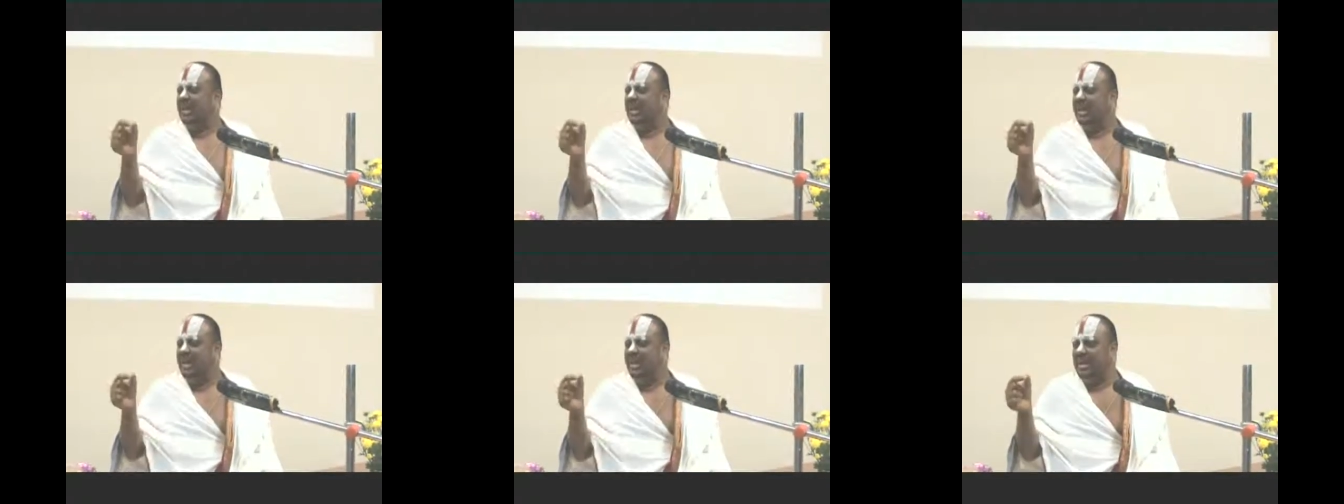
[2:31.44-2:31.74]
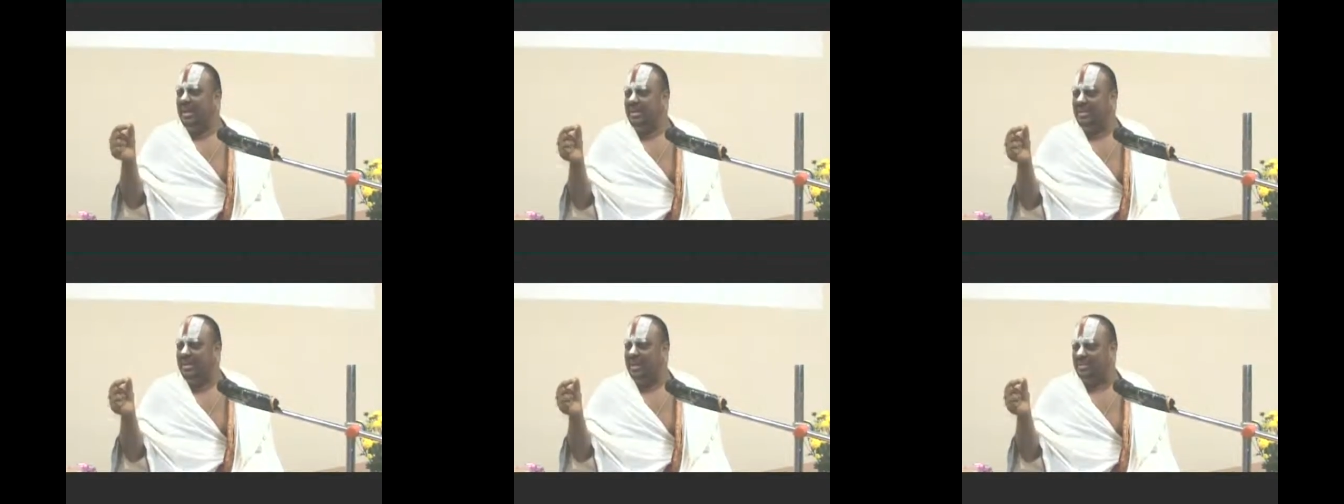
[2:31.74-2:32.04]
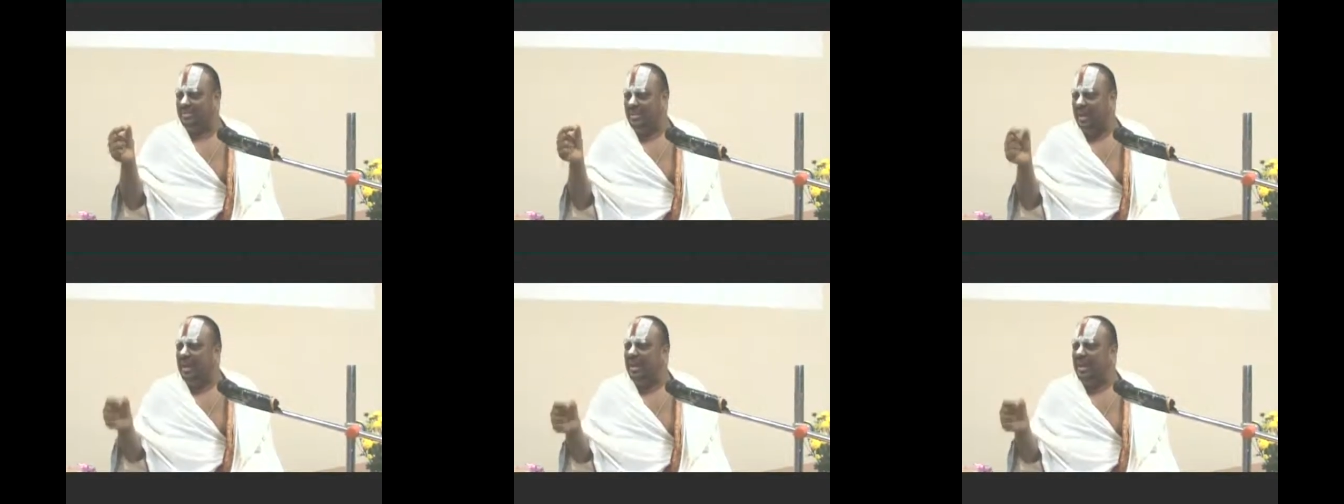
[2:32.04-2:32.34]
You
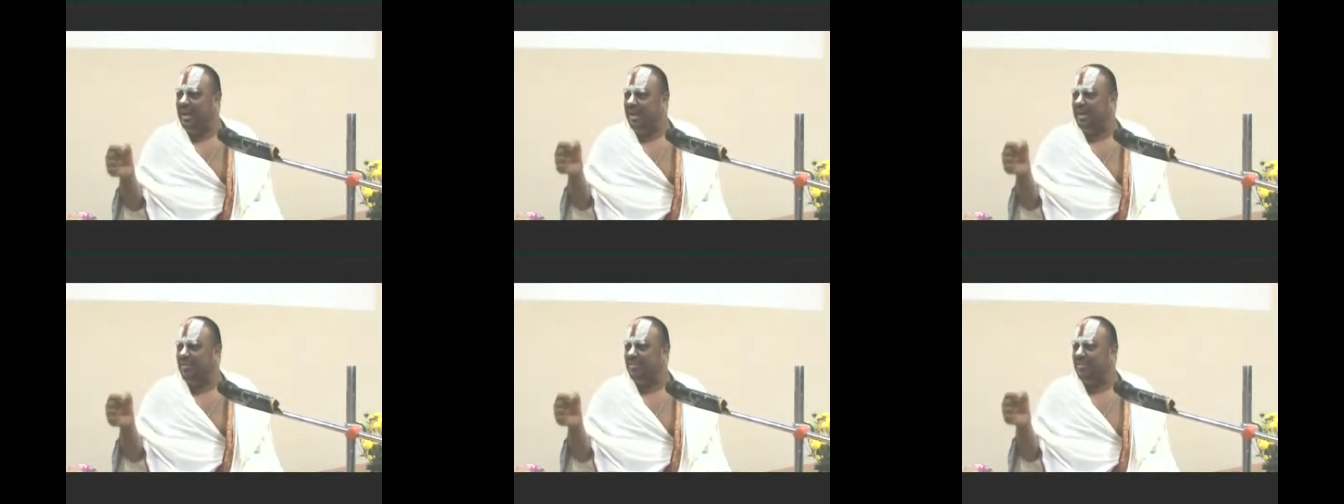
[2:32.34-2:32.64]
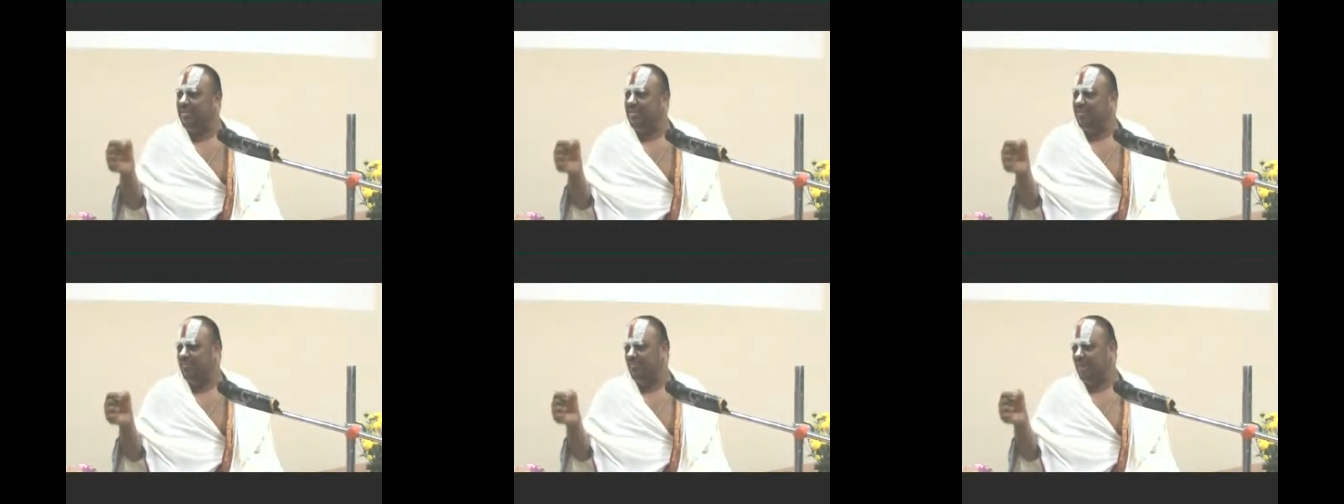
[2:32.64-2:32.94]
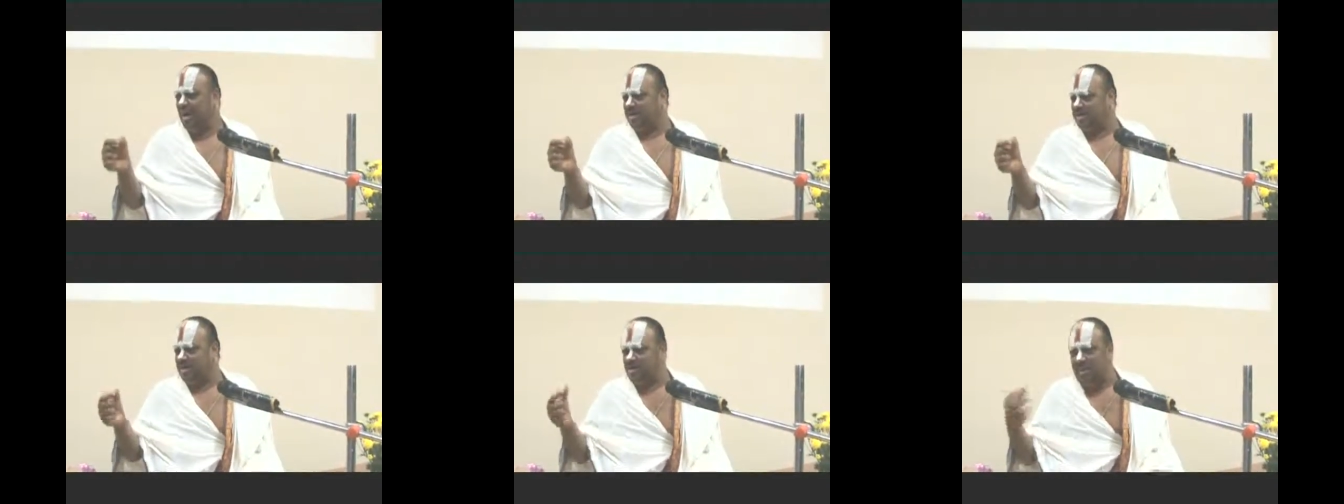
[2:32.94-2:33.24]
see, a cell is
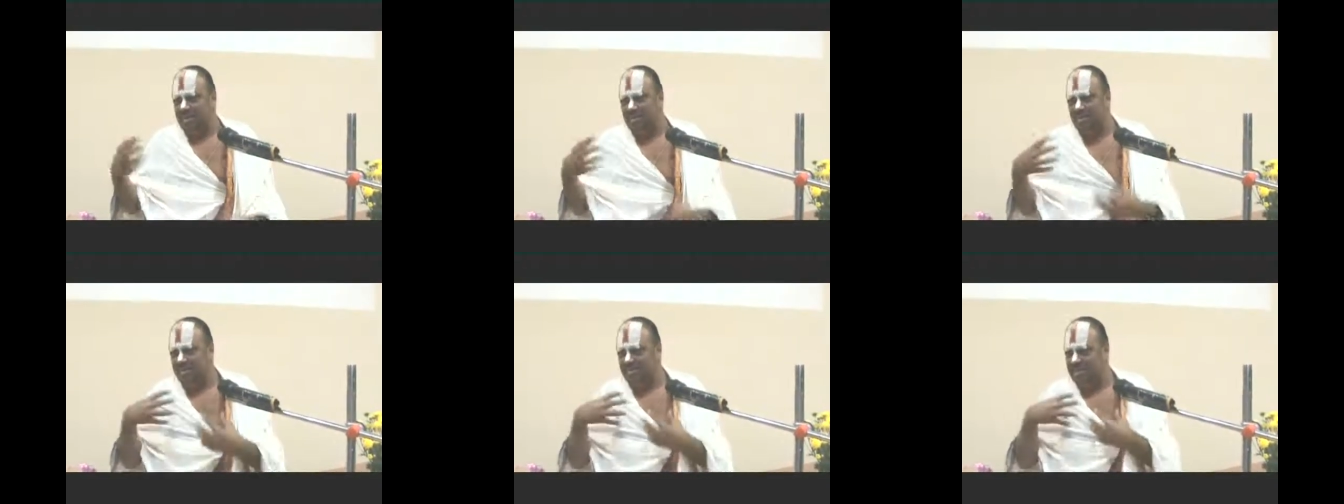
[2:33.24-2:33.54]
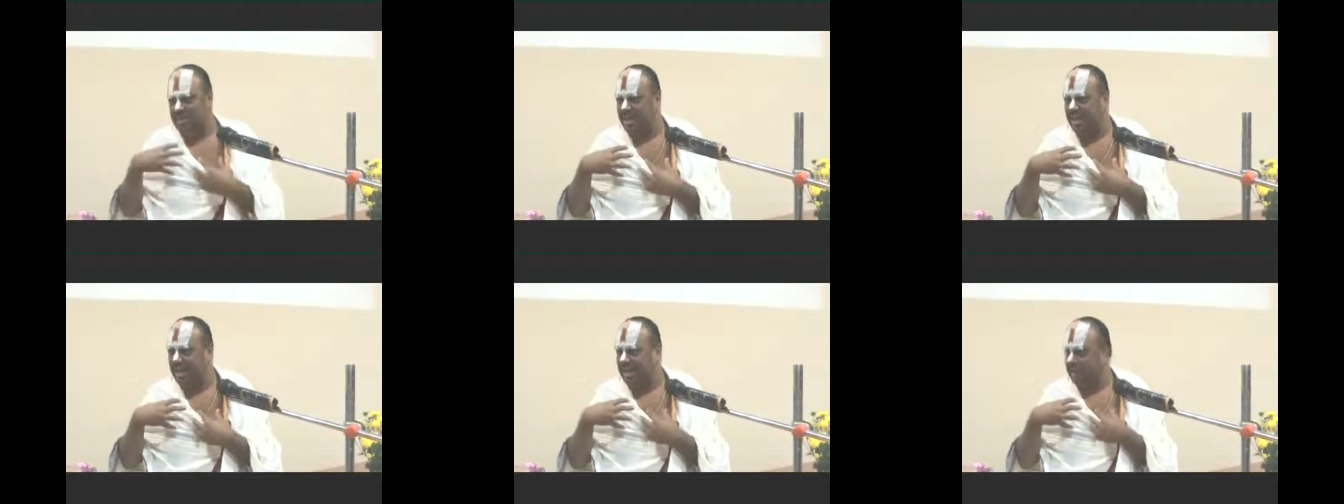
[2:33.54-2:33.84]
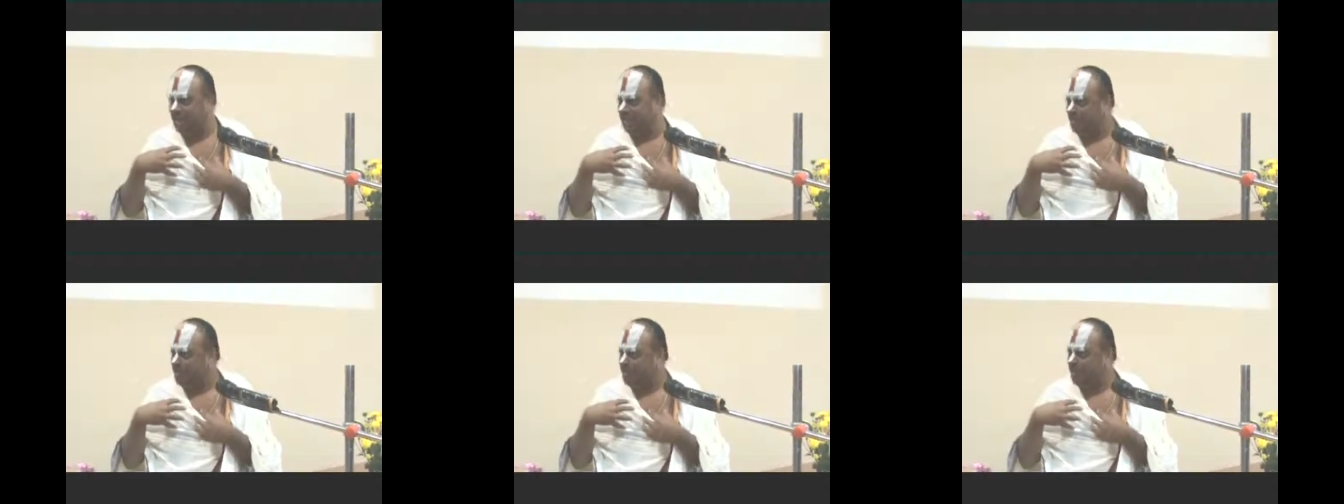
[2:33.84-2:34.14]
whatever we
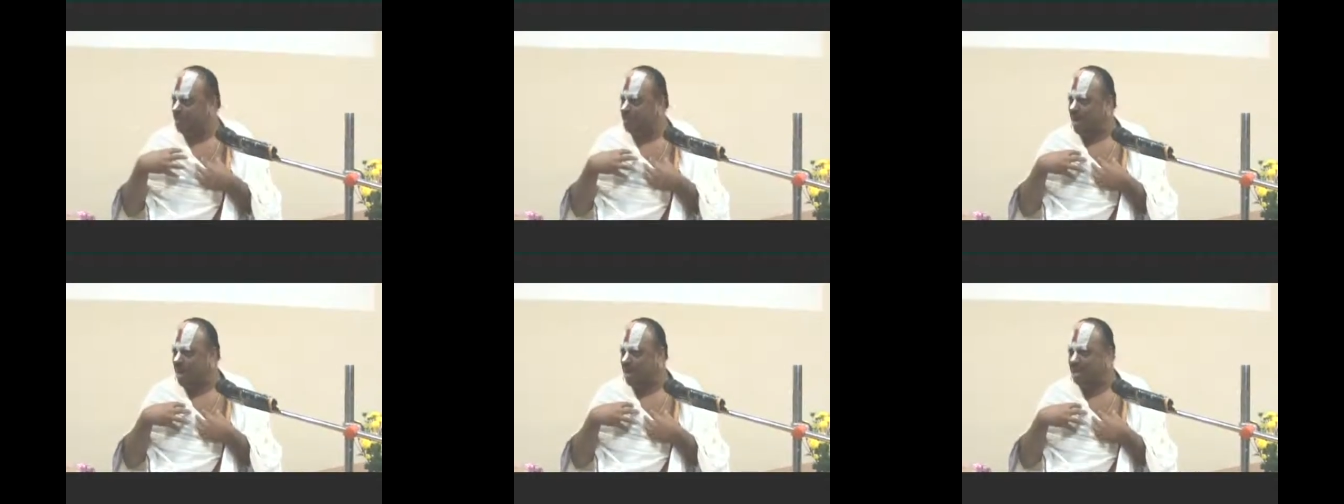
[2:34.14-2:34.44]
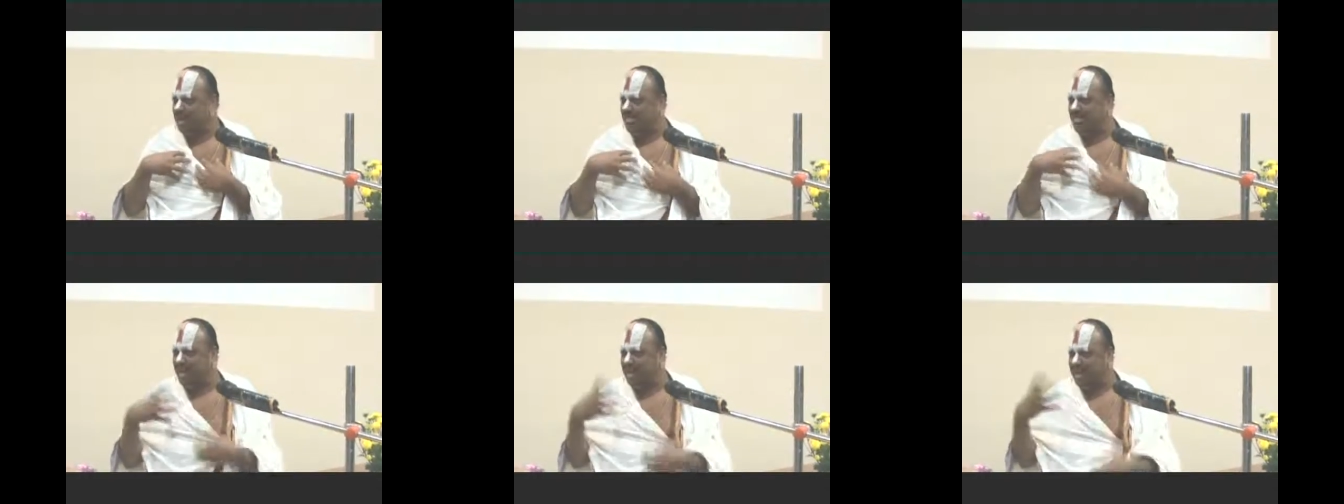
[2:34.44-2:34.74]
see in the human body,